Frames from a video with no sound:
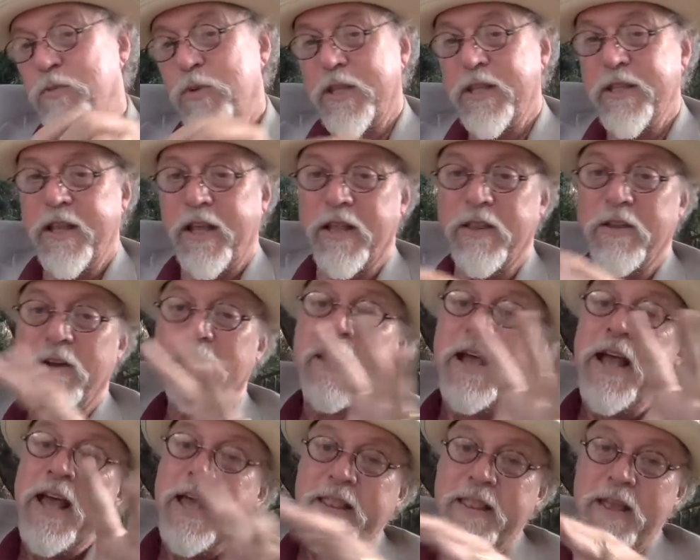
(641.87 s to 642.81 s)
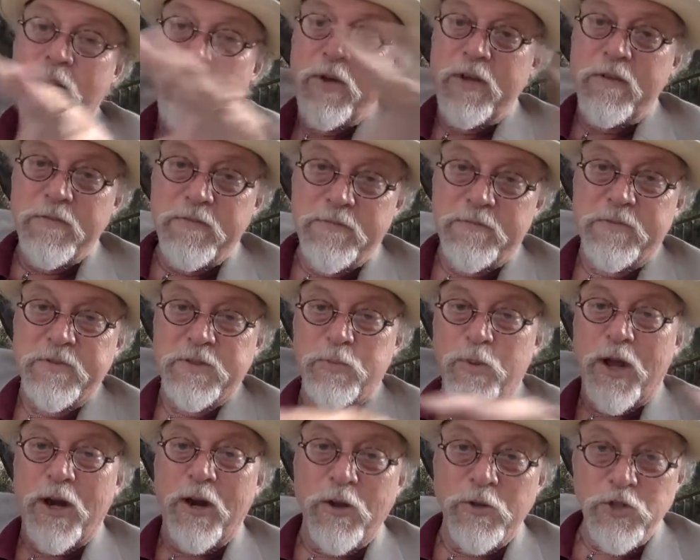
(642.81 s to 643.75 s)
with another, then we've
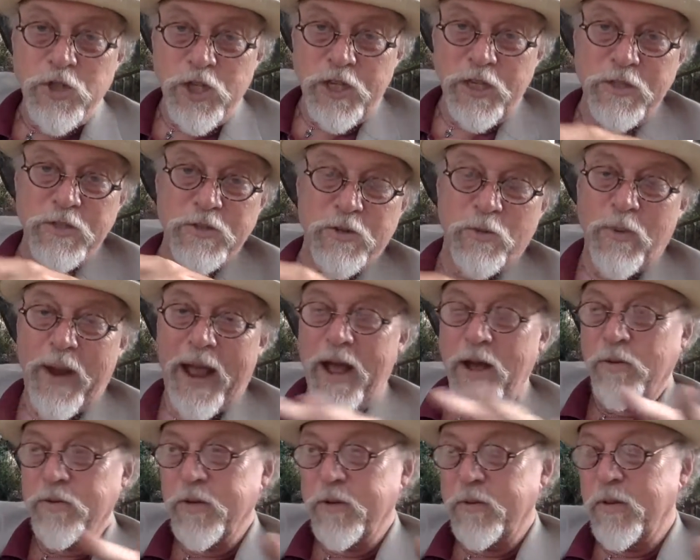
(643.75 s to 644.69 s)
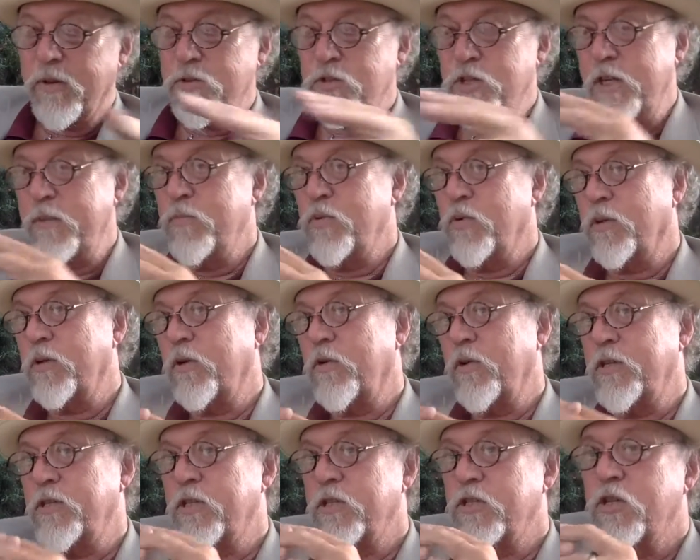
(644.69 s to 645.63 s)
spread our genes around and their gene pool
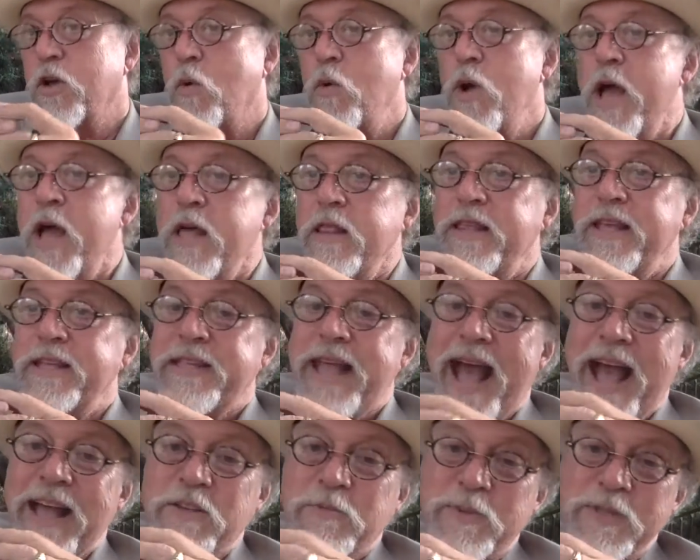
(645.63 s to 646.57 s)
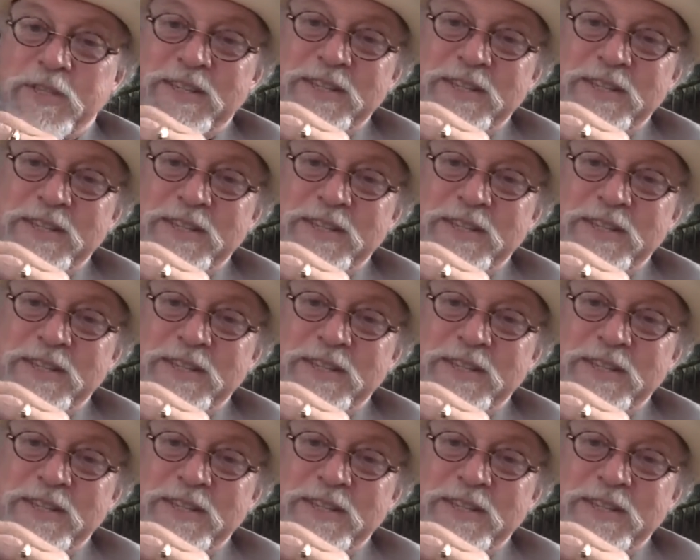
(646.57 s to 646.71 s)
increases. So the attachment